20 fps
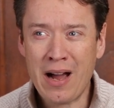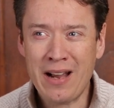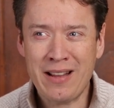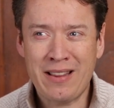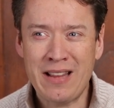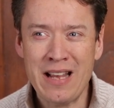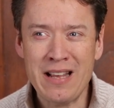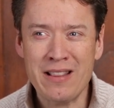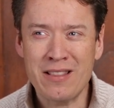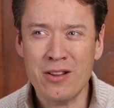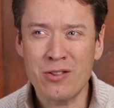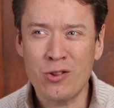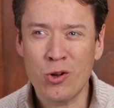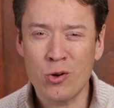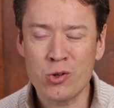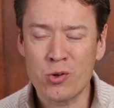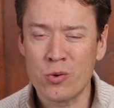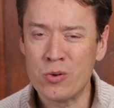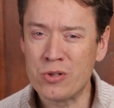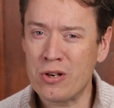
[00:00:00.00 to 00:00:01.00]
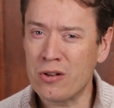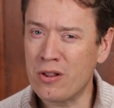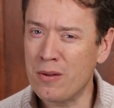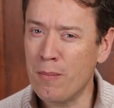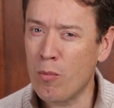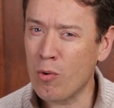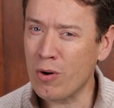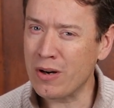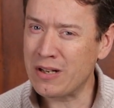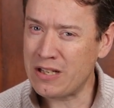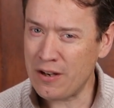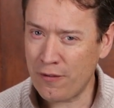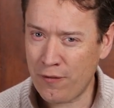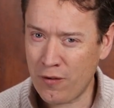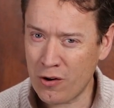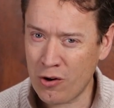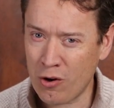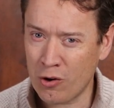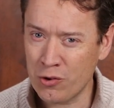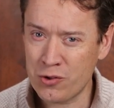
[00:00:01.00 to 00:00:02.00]
I think that those ones are the more
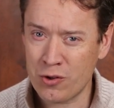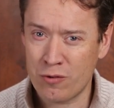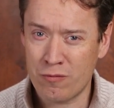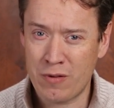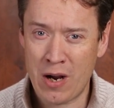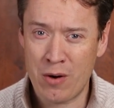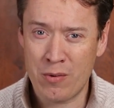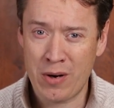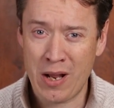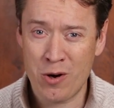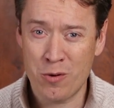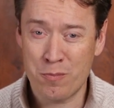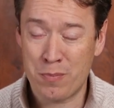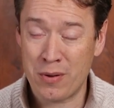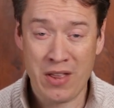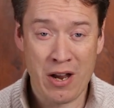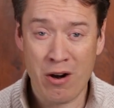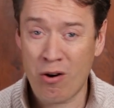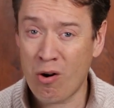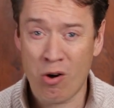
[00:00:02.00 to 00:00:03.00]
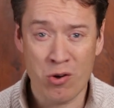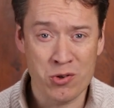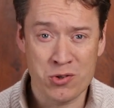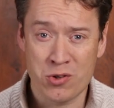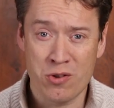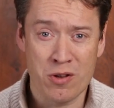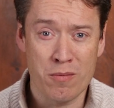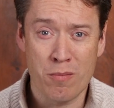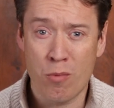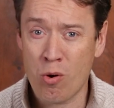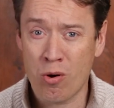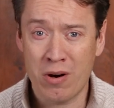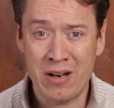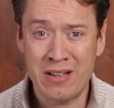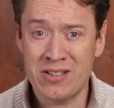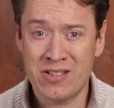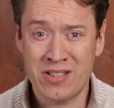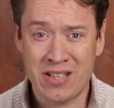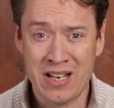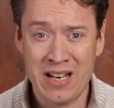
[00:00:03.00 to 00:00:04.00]
difficult to rout out, but they are also the more
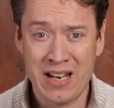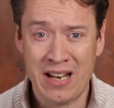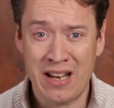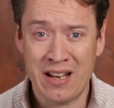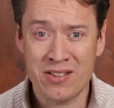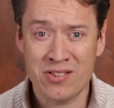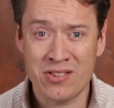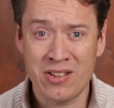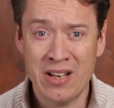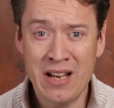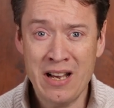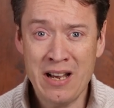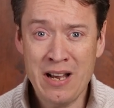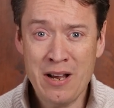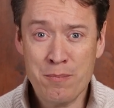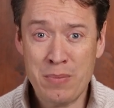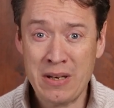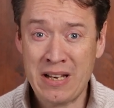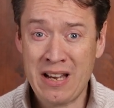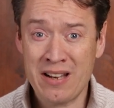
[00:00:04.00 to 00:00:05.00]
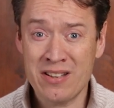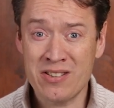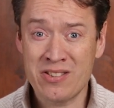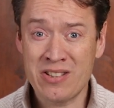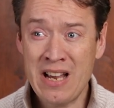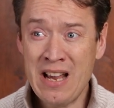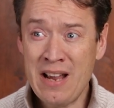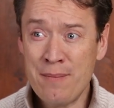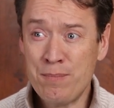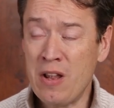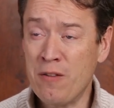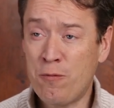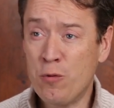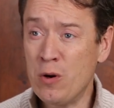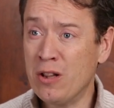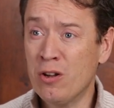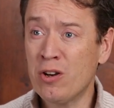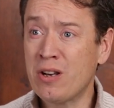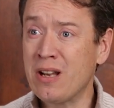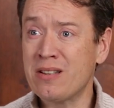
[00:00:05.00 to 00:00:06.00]
insidious, because if
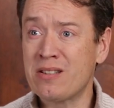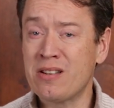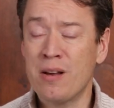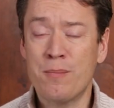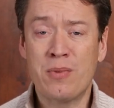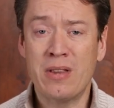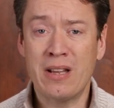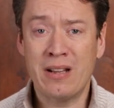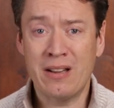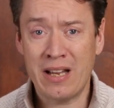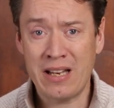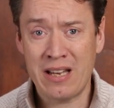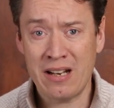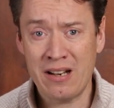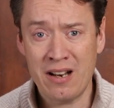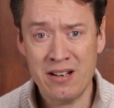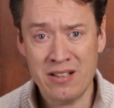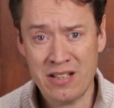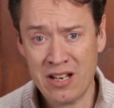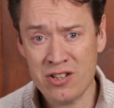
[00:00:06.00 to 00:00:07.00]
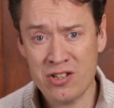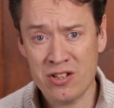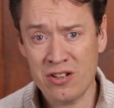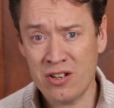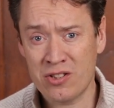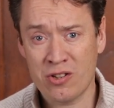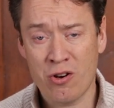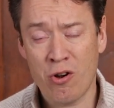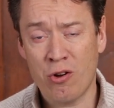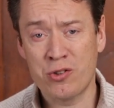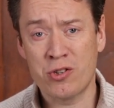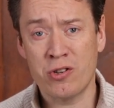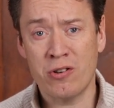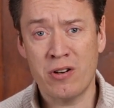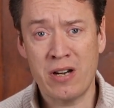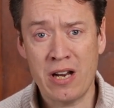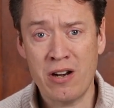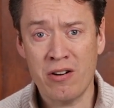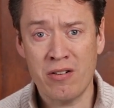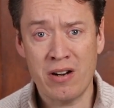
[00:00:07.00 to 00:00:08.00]
we look at something like an Indigenous
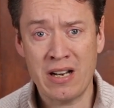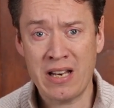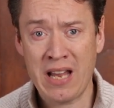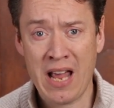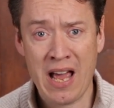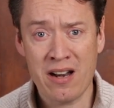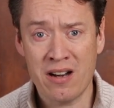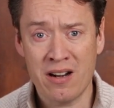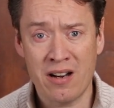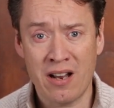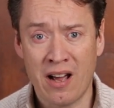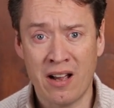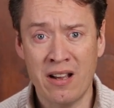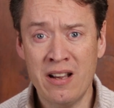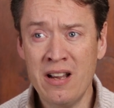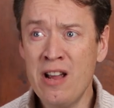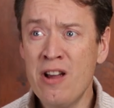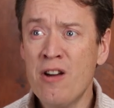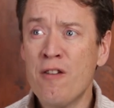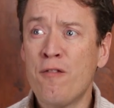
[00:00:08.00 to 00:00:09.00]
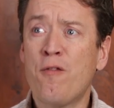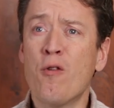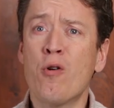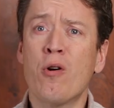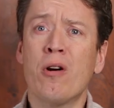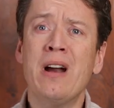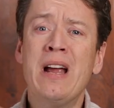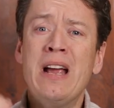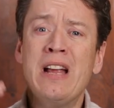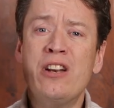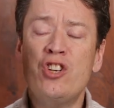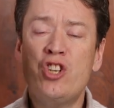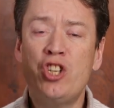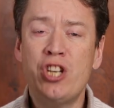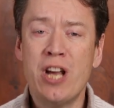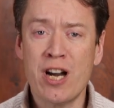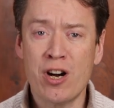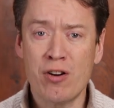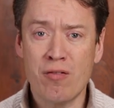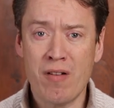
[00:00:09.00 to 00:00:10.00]
culture here in Canada, for
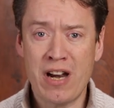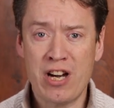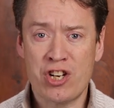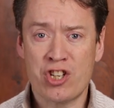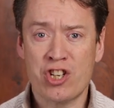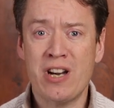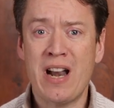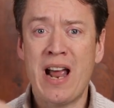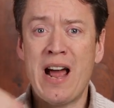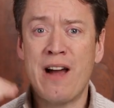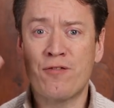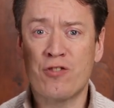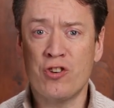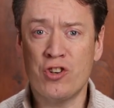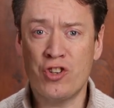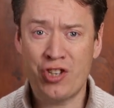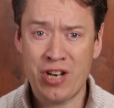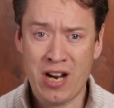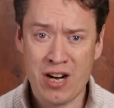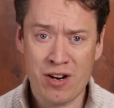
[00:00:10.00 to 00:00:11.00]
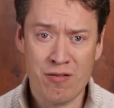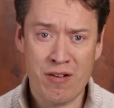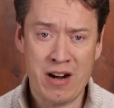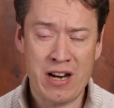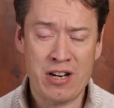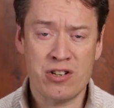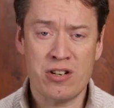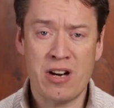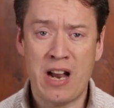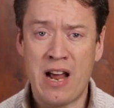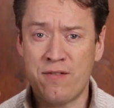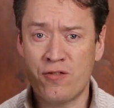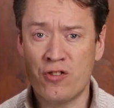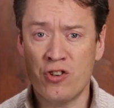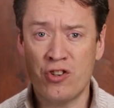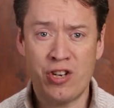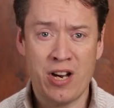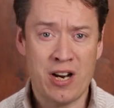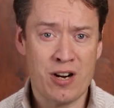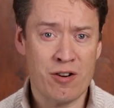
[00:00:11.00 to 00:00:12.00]
generation after generation
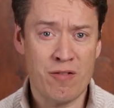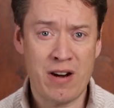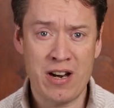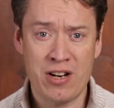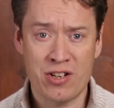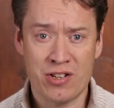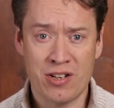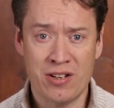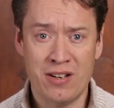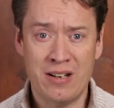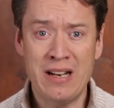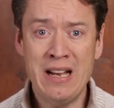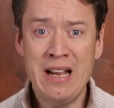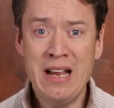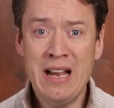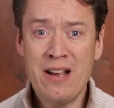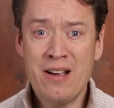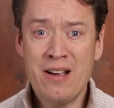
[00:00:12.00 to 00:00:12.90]
after generation,